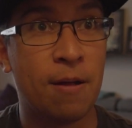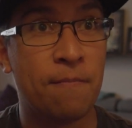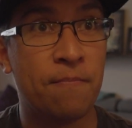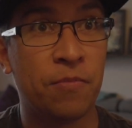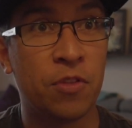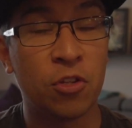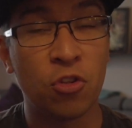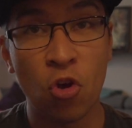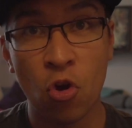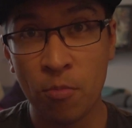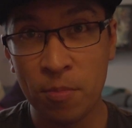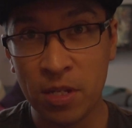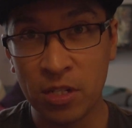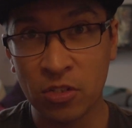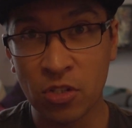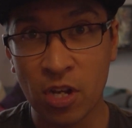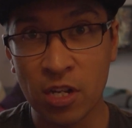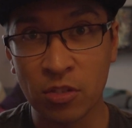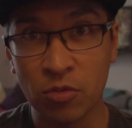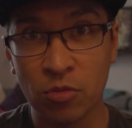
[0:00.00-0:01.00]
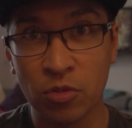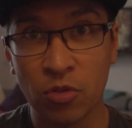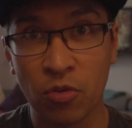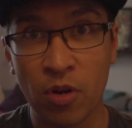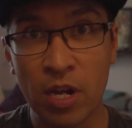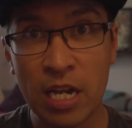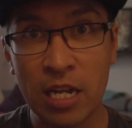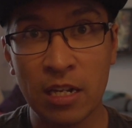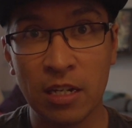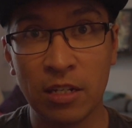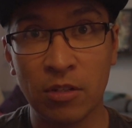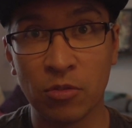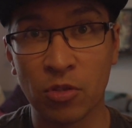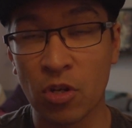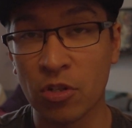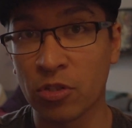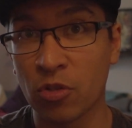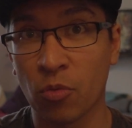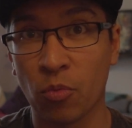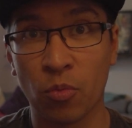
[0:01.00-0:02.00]
The TOMEI exhaust was great. It was
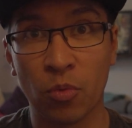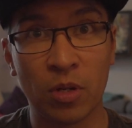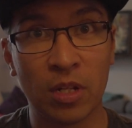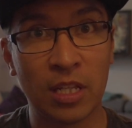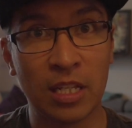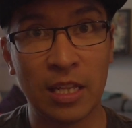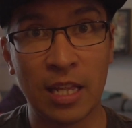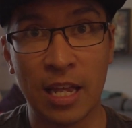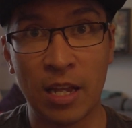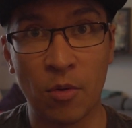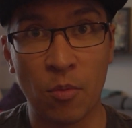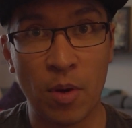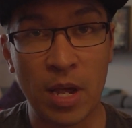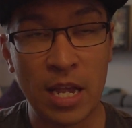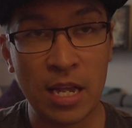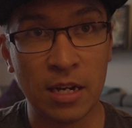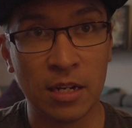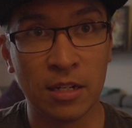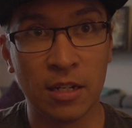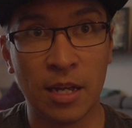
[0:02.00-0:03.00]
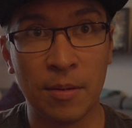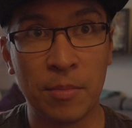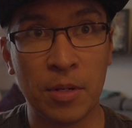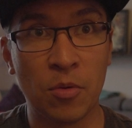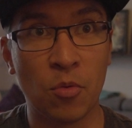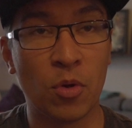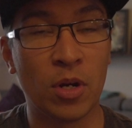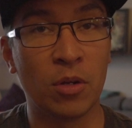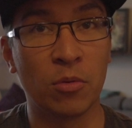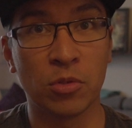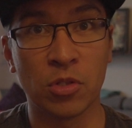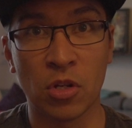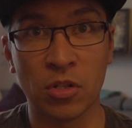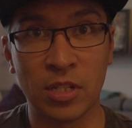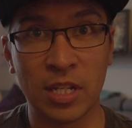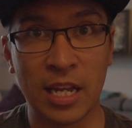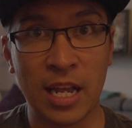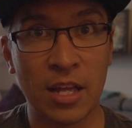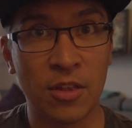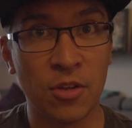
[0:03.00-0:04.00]
also really lightweight. I mean, when it was all
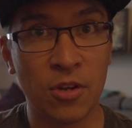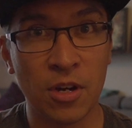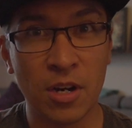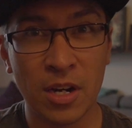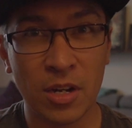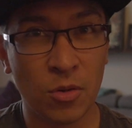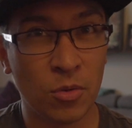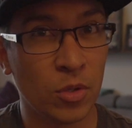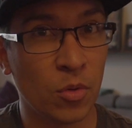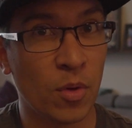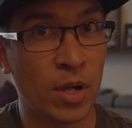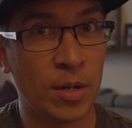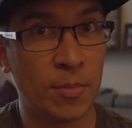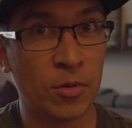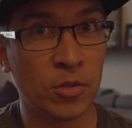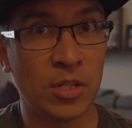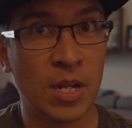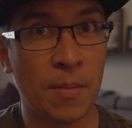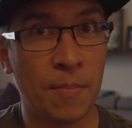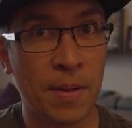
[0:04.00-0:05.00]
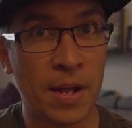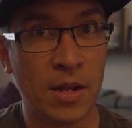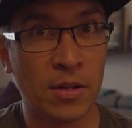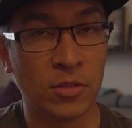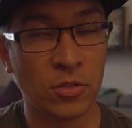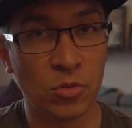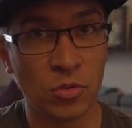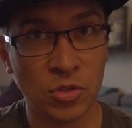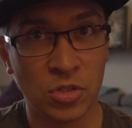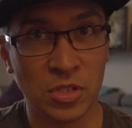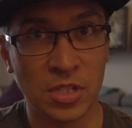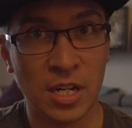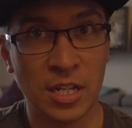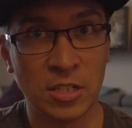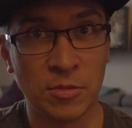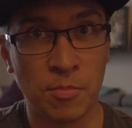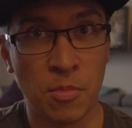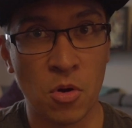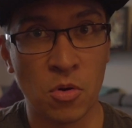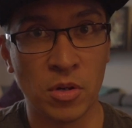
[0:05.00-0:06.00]
together, it only weighed about 10 pounds, which is a
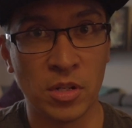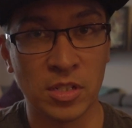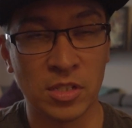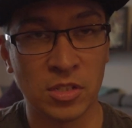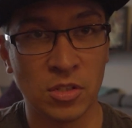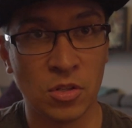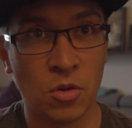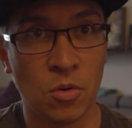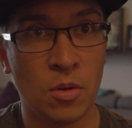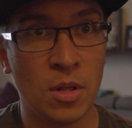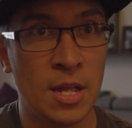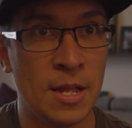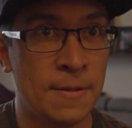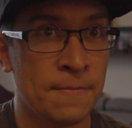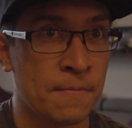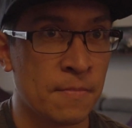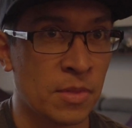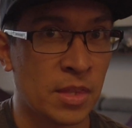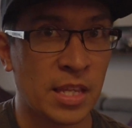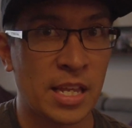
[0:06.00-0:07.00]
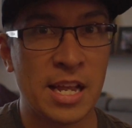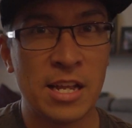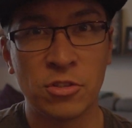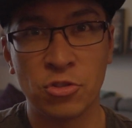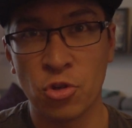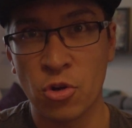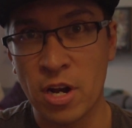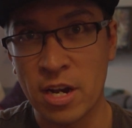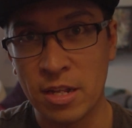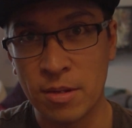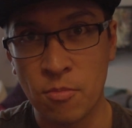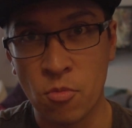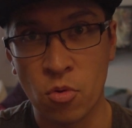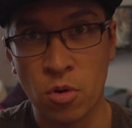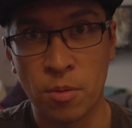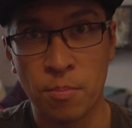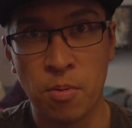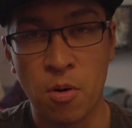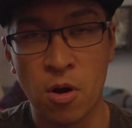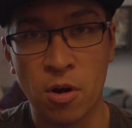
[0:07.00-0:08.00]
nice bonus. So as you're adding
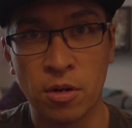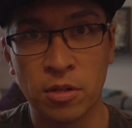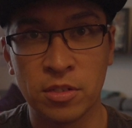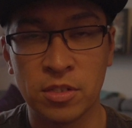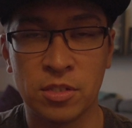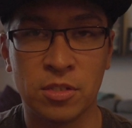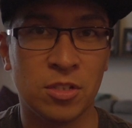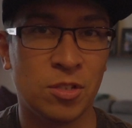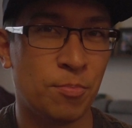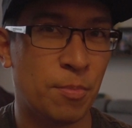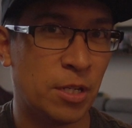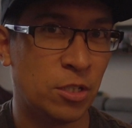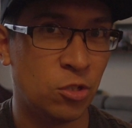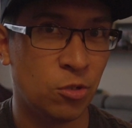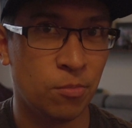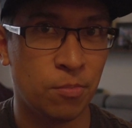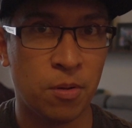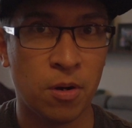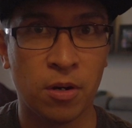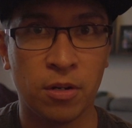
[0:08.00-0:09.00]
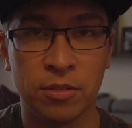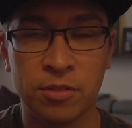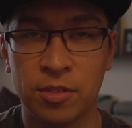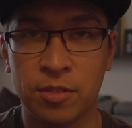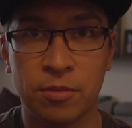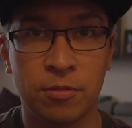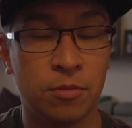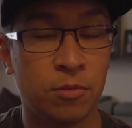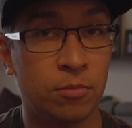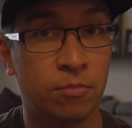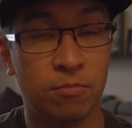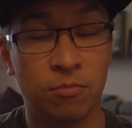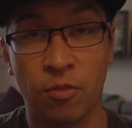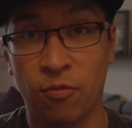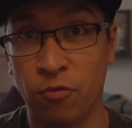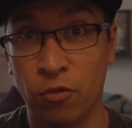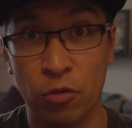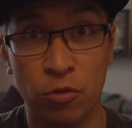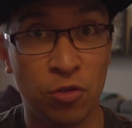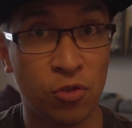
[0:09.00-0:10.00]
more parts, suspension parts,
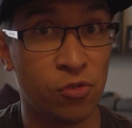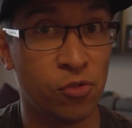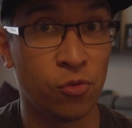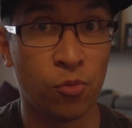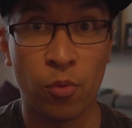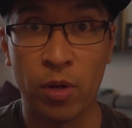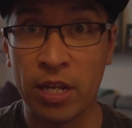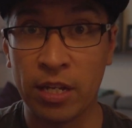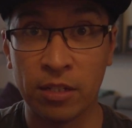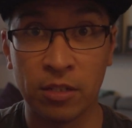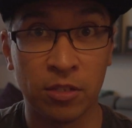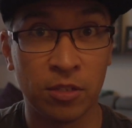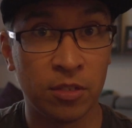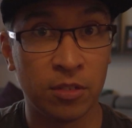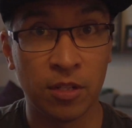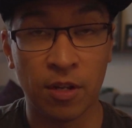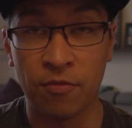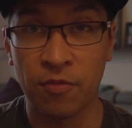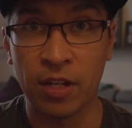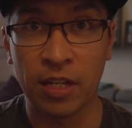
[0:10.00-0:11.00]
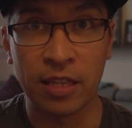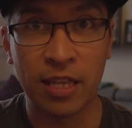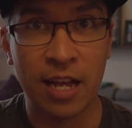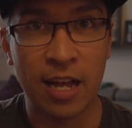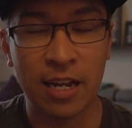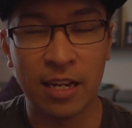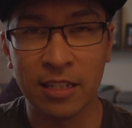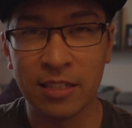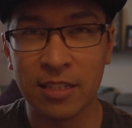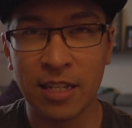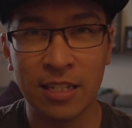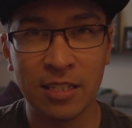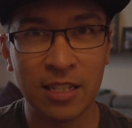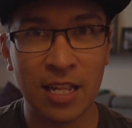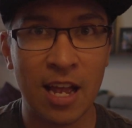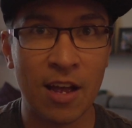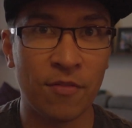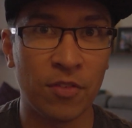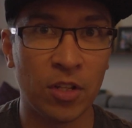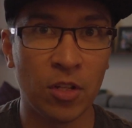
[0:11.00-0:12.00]
diffusers, wings, stuff like that, it's nice to
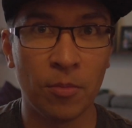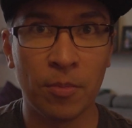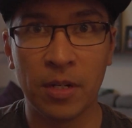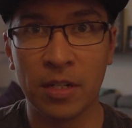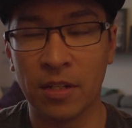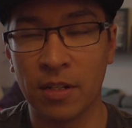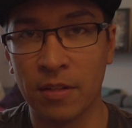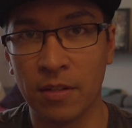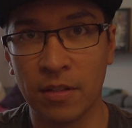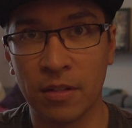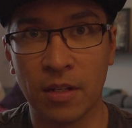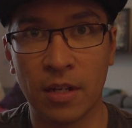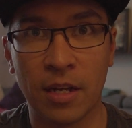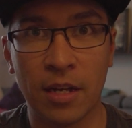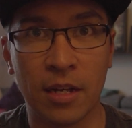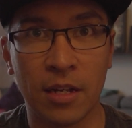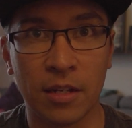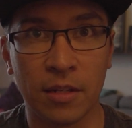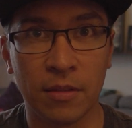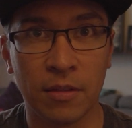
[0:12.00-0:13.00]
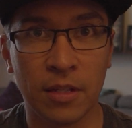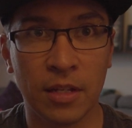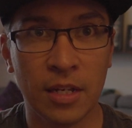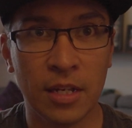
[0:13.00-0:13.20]
have a little bit of